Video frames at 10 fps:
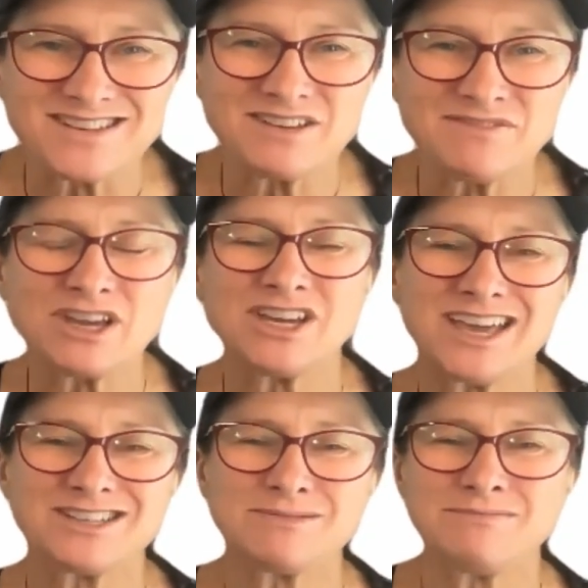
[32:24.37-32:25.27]
If you can
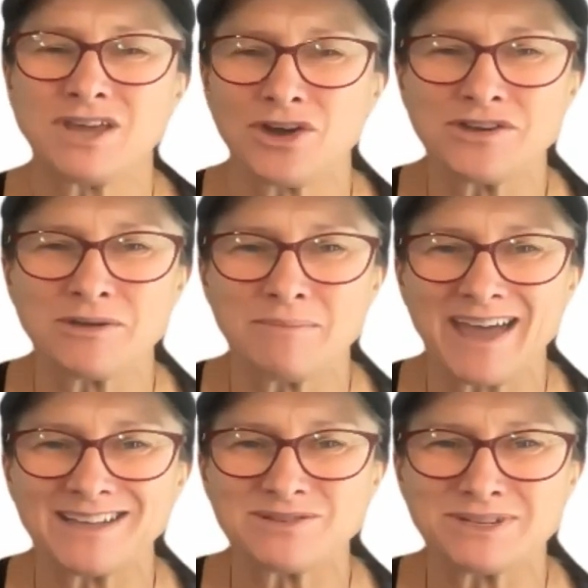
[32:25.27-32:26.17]
get some yoga
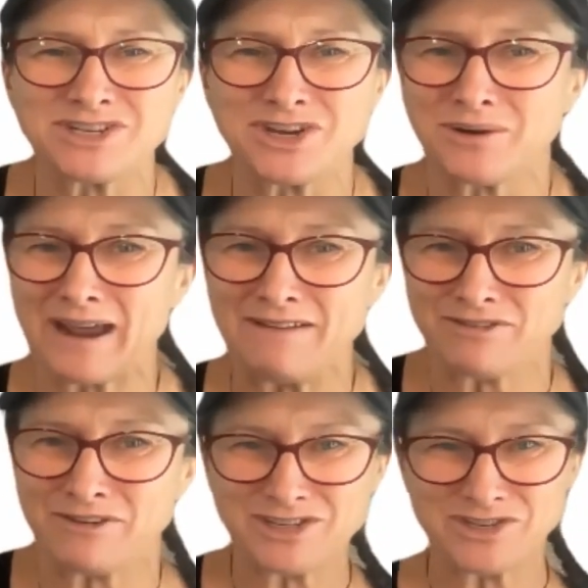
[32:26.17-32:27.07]
mats, which are great for
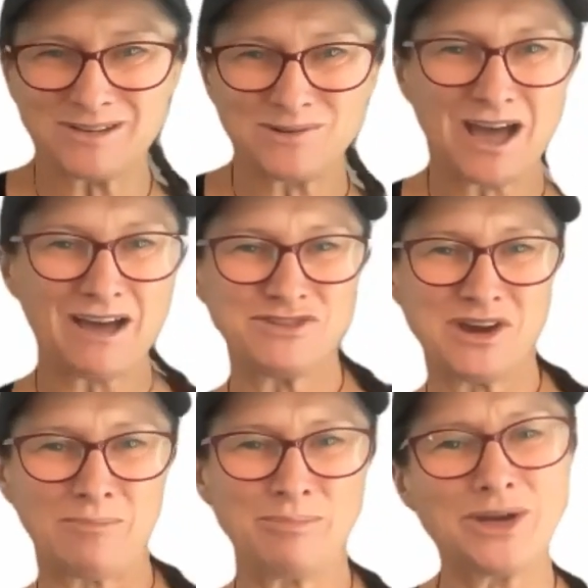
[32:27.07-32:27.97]
us to look after
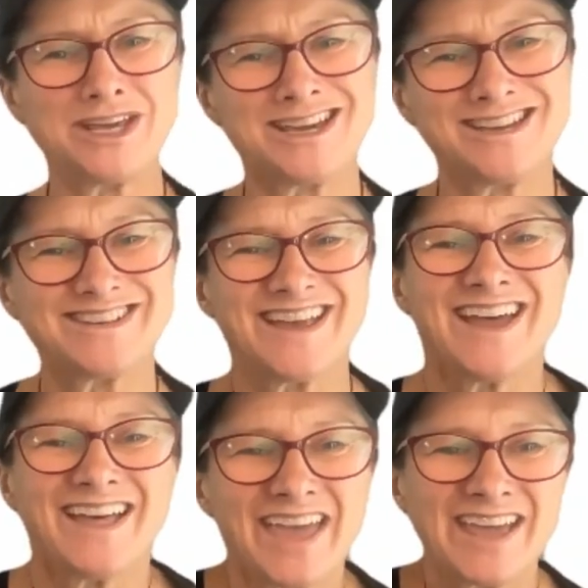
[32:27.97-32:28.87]
our bodies,
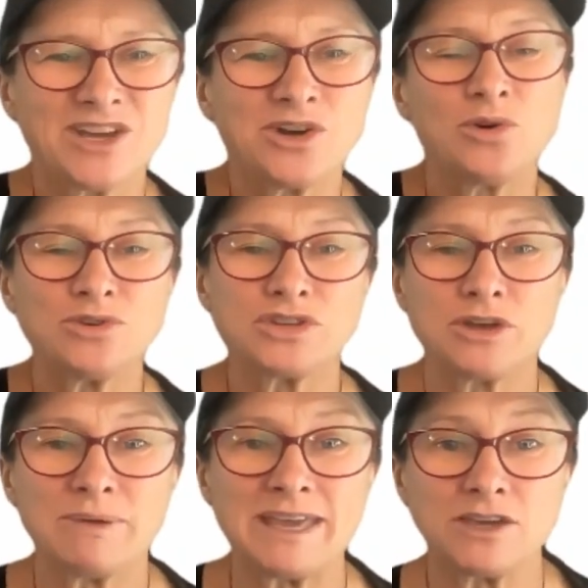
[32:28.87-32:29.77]
they can also
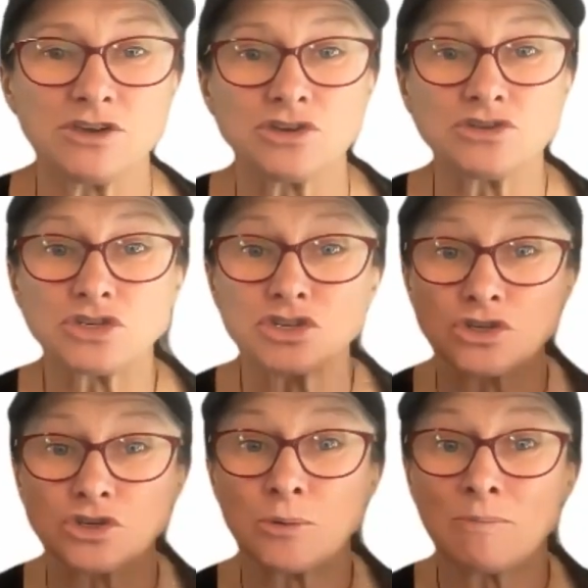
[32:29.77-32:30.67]
be used
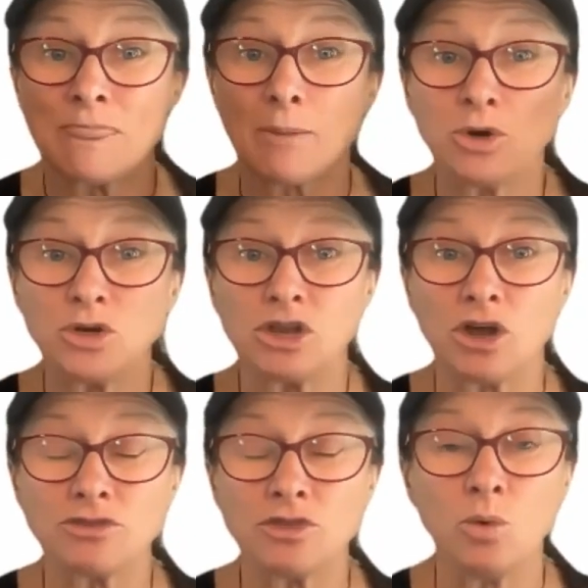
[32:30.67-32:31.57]
to put
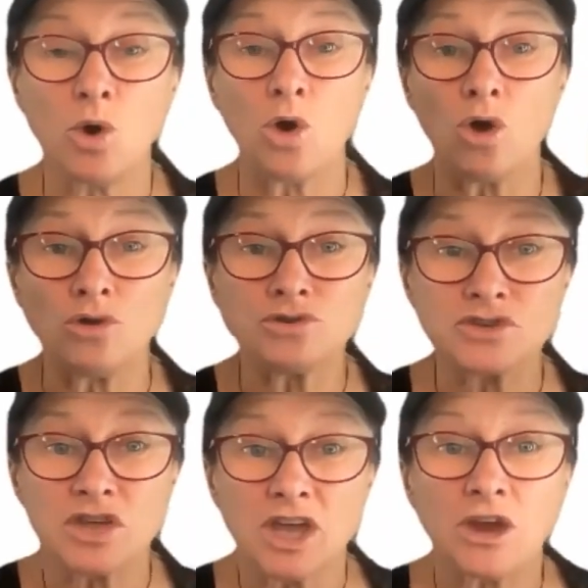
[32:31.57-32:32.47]
along the walls
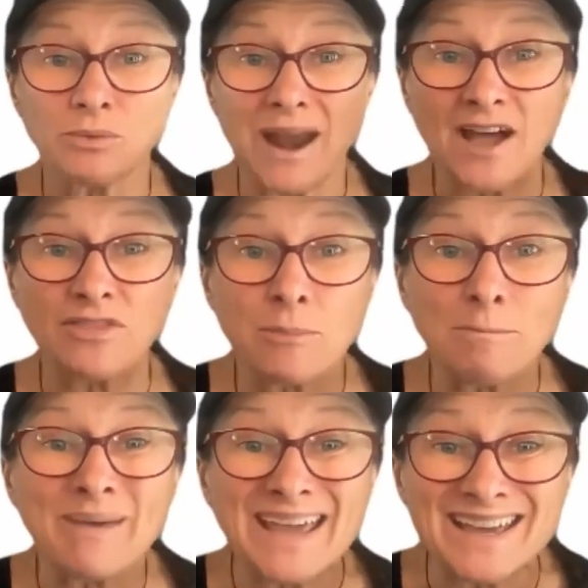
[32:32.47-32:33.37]
around the
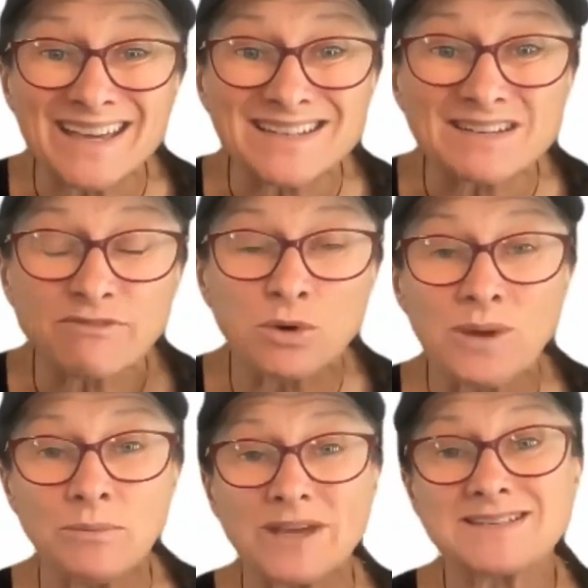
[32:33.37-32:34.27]
bed for
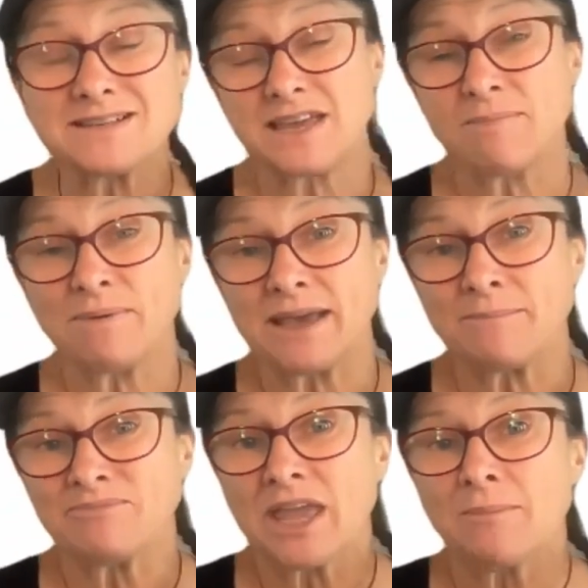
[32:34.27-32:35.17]
when we're sleeping,
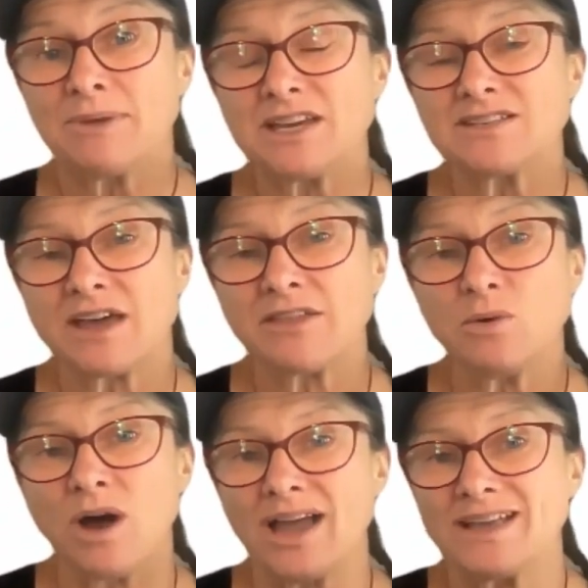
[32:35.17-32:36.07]
because
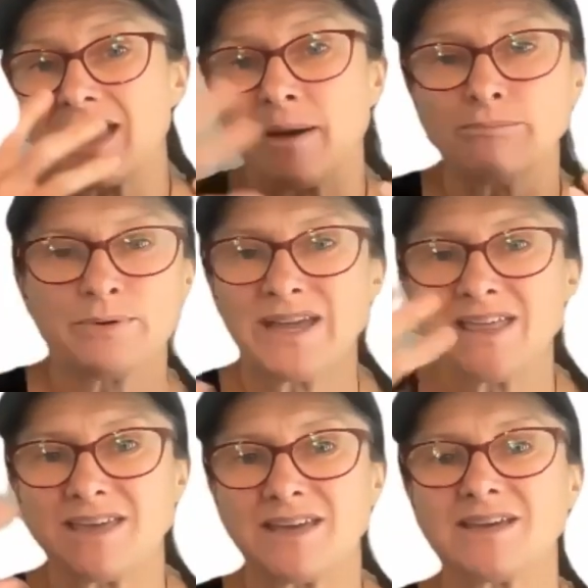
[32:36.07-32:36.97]
otherwise our
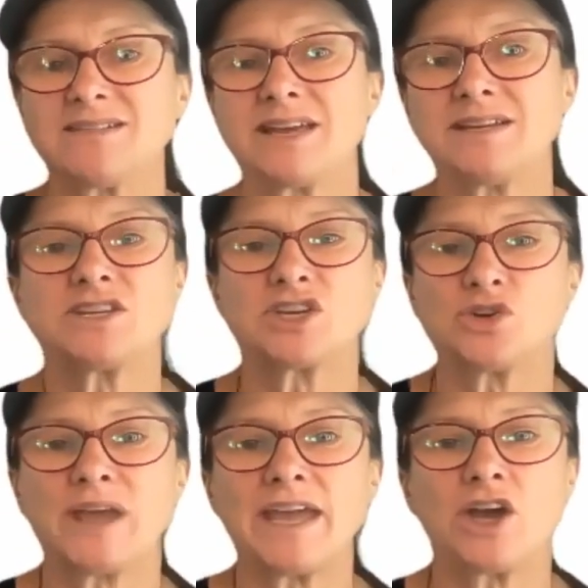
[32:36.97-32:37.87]
breathing can tend to
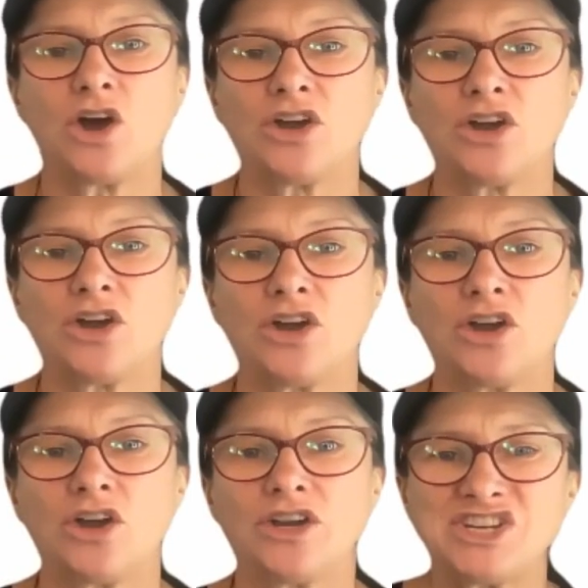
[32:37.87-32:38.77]
create
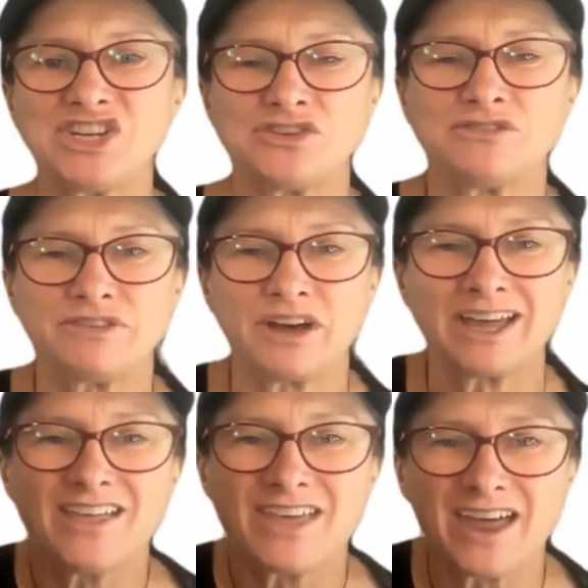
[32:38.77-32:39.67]
condensation, and you'll
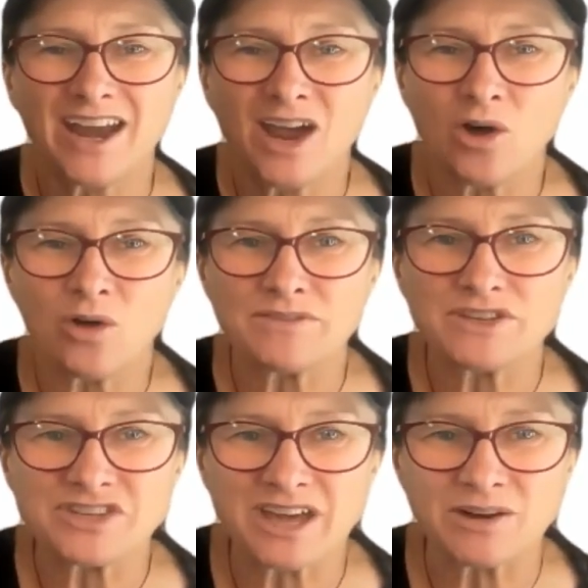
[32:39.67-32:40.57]
find that all of a
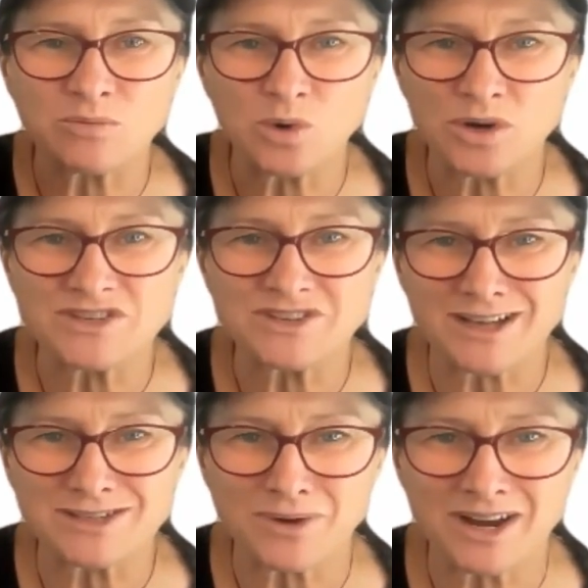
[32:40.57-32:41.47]
sudden water
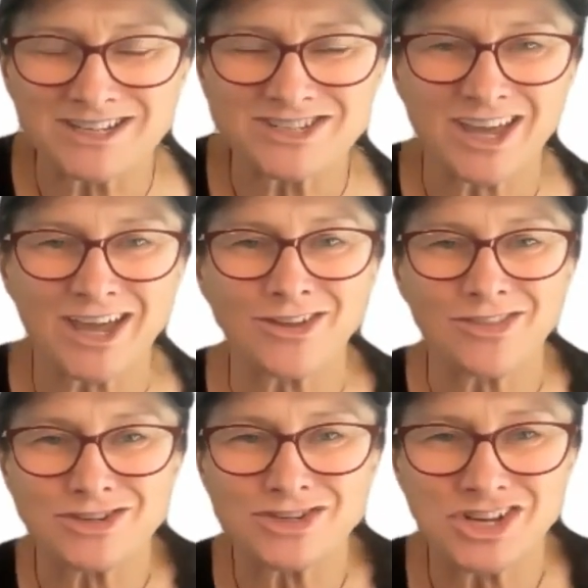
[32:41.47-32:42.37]
starts running
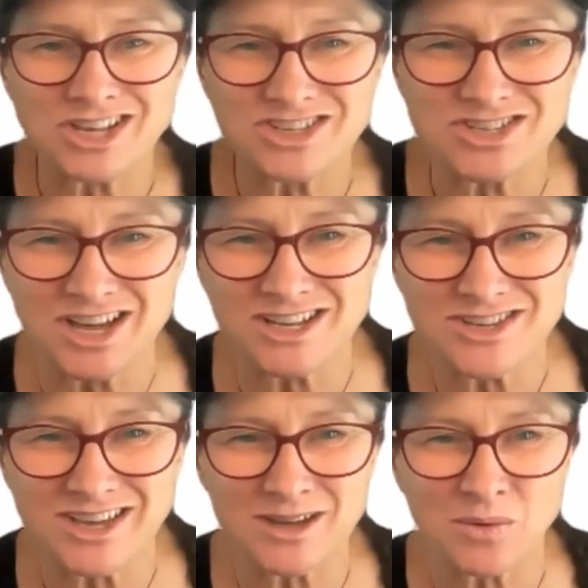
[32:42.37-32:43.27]
down, the sheet starts
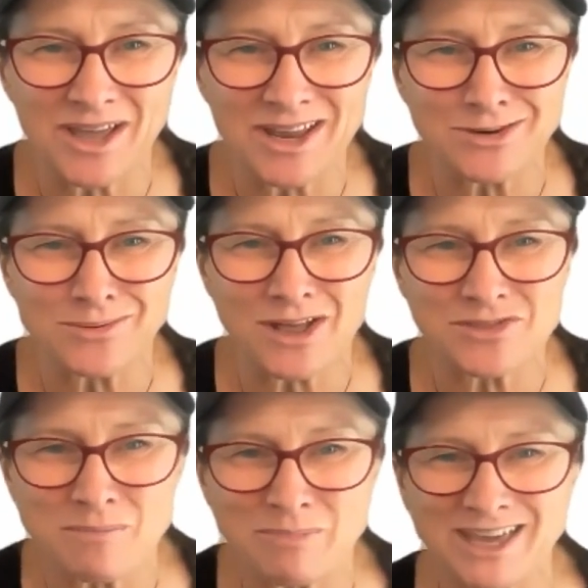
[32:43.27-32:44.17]
getting wet around
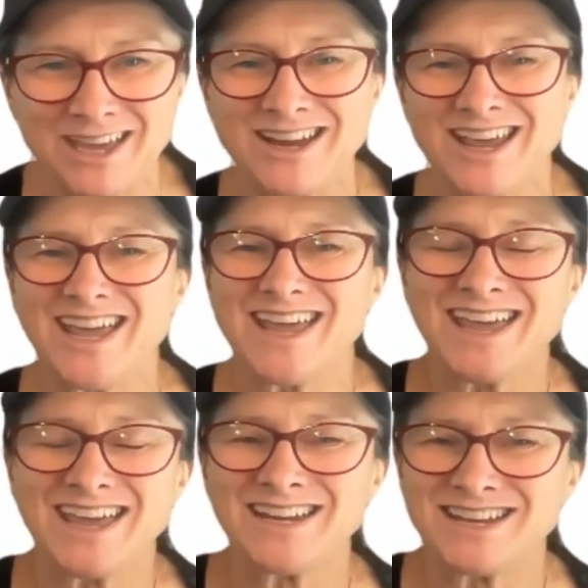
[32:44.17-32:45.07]
the bed,
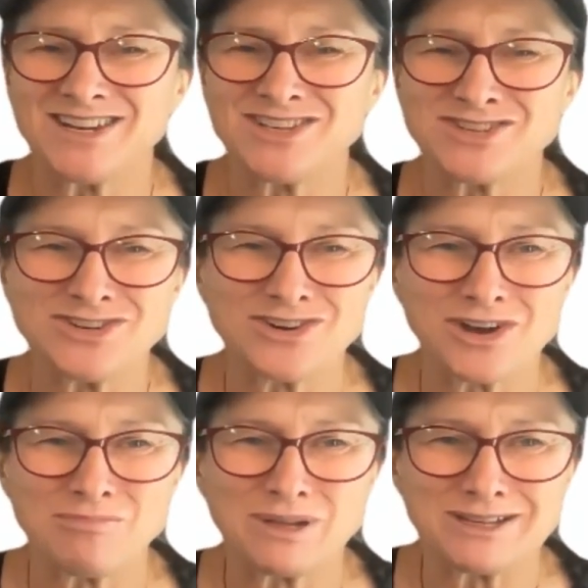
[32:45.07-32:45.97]
and it is not
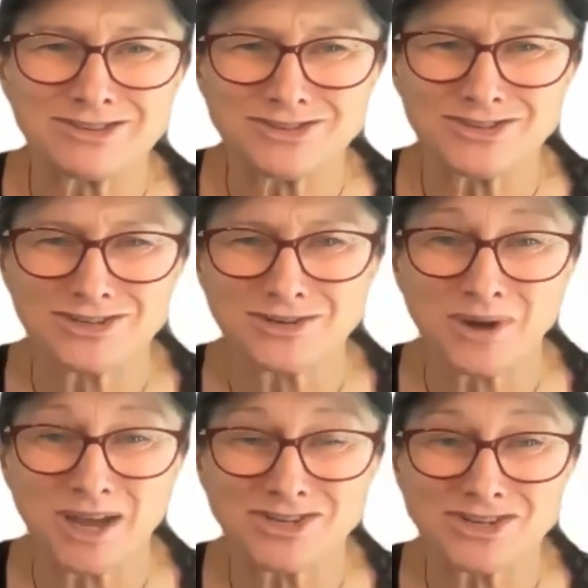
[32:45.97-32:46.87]
a pleasant
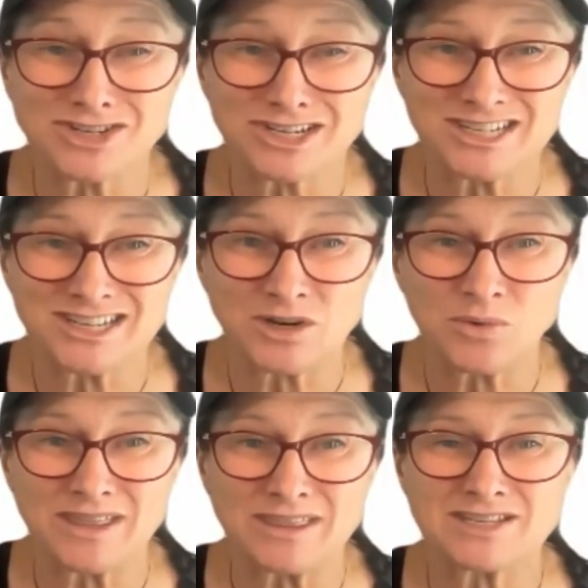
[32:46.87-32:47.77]
situation to deal with.